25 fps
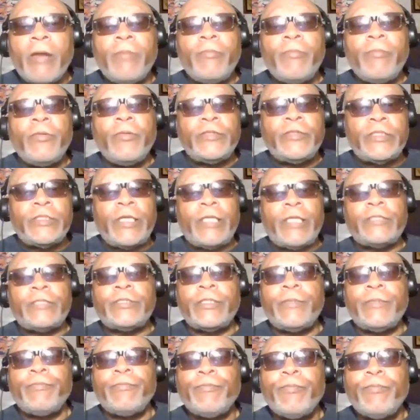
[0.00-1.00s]

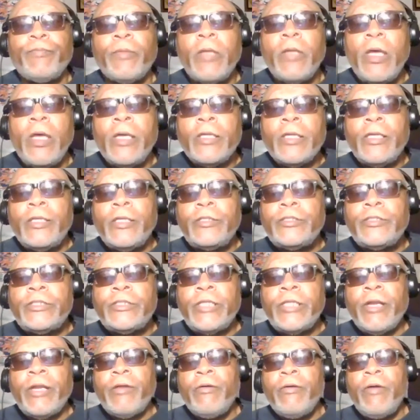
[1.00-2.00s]
Consider all
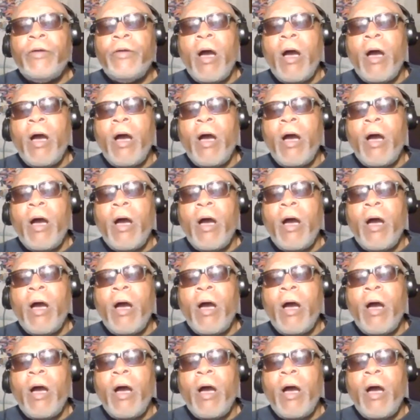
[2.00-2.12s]
technologies,